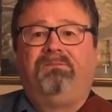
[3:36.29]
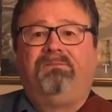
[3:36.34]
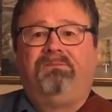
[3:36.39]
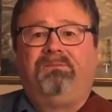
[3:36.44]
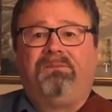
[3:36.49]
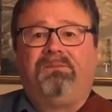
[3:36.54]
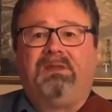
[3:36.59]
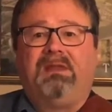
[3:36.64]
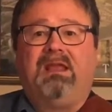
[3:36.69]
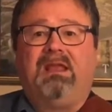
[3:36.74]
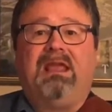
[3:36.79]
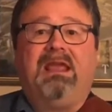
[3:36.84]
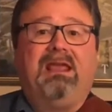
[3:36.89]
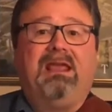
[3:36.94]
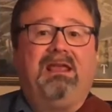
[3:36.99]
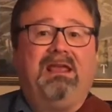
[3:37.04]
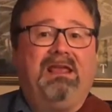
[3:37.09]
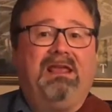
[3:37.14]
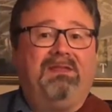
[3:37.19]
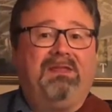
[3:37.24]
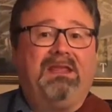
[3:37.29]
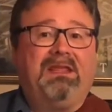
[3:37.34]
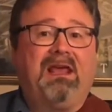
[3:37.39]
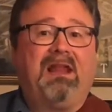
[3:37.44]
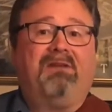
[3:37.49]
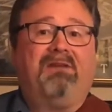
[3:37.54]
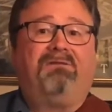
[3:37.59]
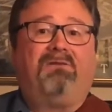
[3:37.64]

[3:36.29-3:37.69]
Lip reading: And they yell a